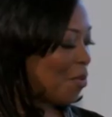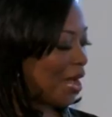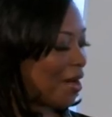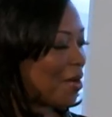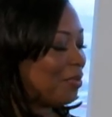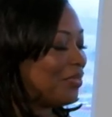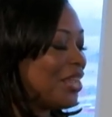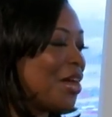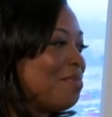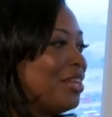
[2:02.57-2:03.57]
Well,
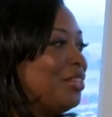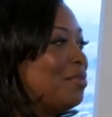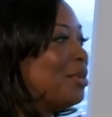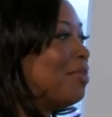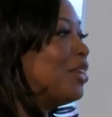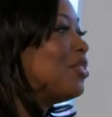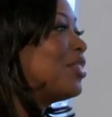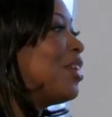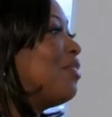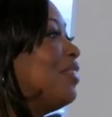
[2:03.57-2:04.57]
tell me a little bit about
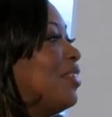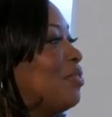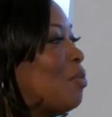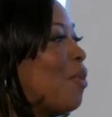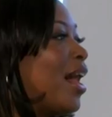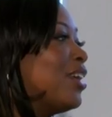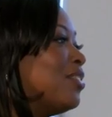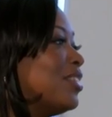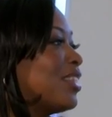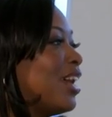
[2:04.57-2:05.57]
yourself and why
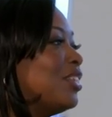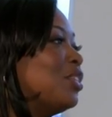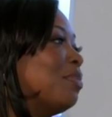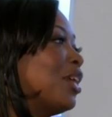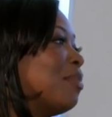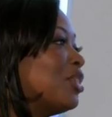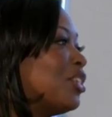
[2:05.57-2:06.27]
you decided to become a